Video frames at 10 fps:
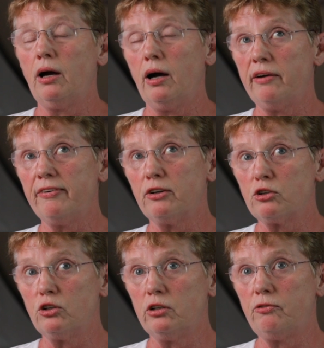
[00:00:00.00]
I felt
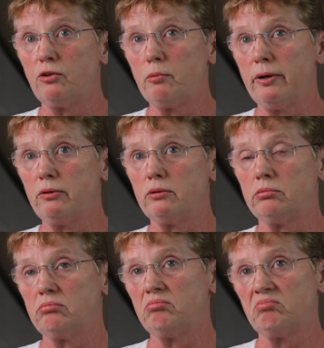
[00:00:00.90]
good for about
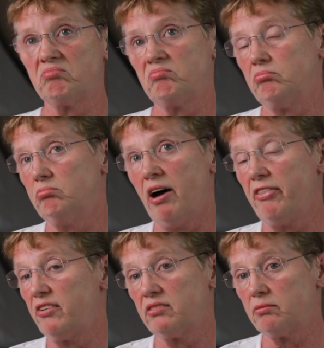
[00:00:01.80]
a month,
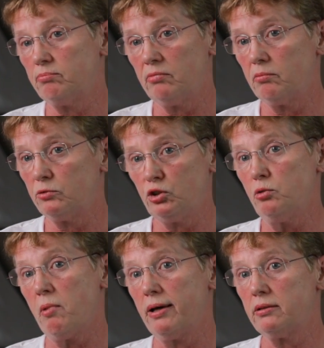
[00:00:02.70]
2
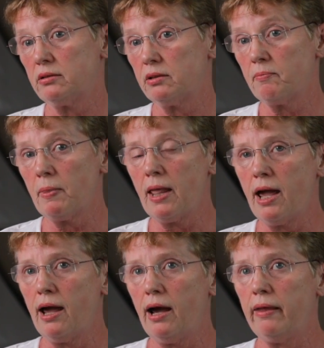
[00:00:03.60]
months,
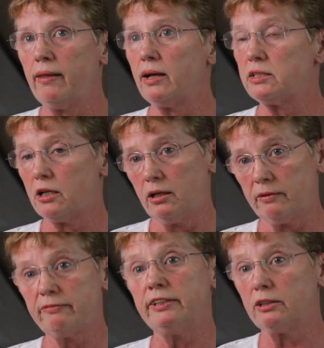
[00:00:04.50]
and then I started
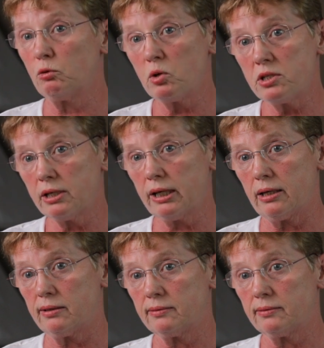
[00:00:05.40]
feeling worse again.